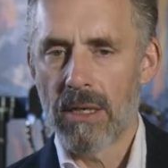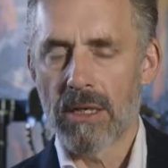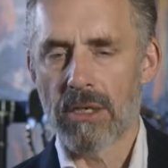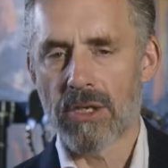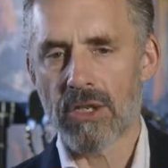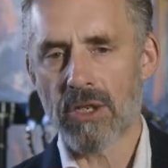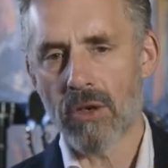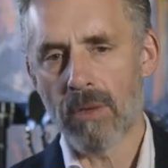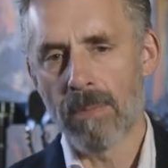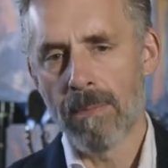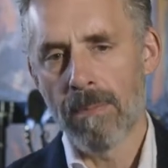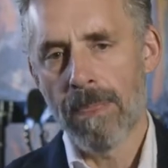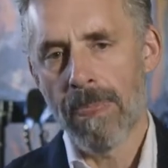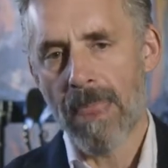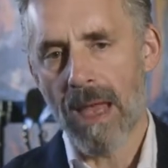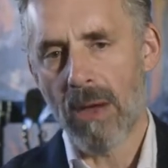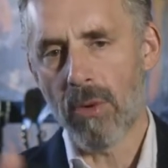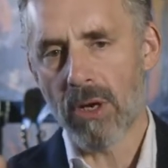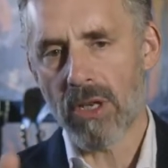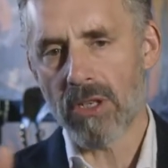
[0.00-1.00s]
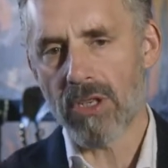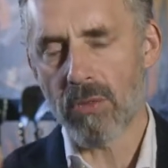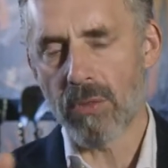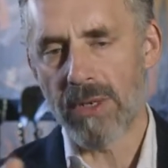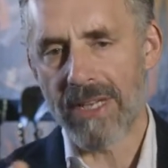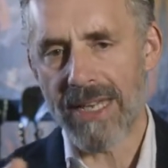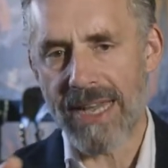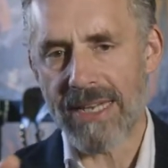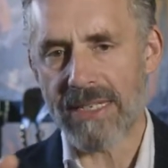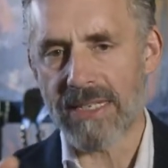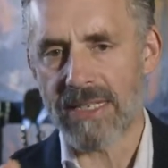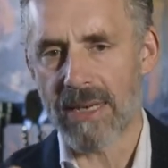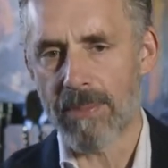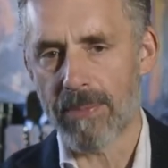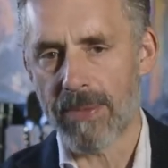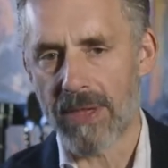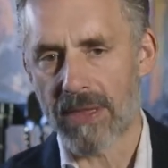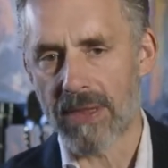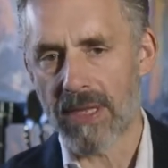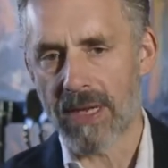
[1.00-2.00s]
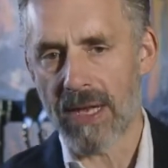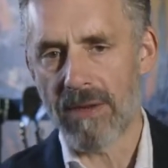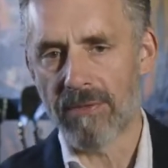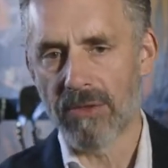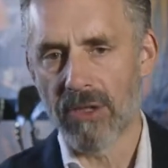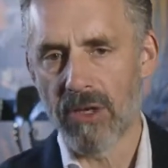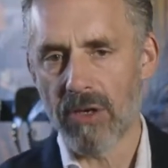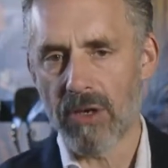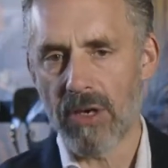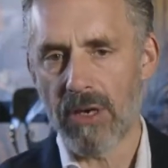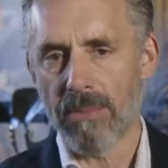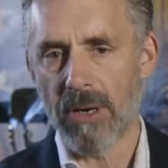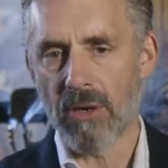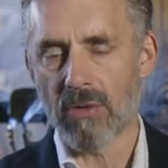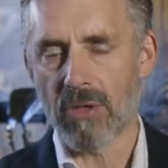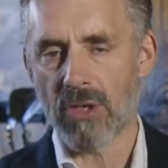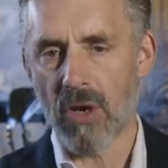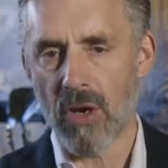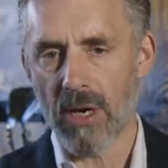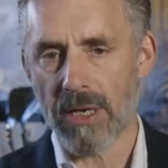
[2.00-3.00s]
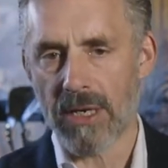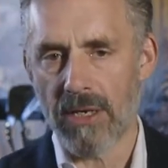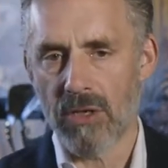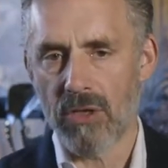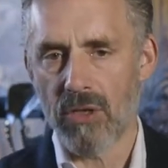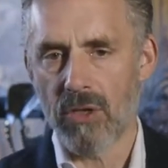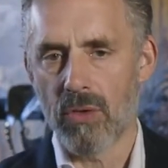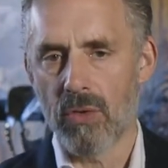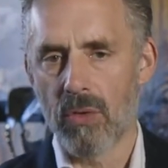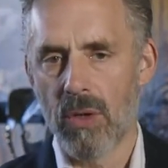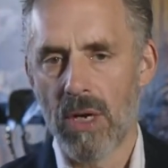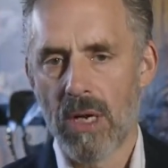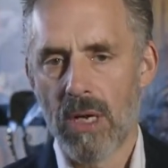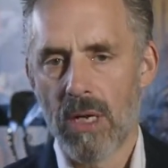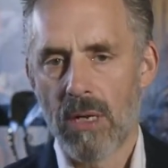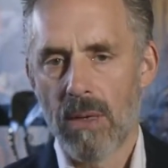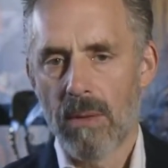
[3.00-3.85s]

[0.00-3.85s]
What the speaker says: And so I wanted to relate something that I've learned about talking to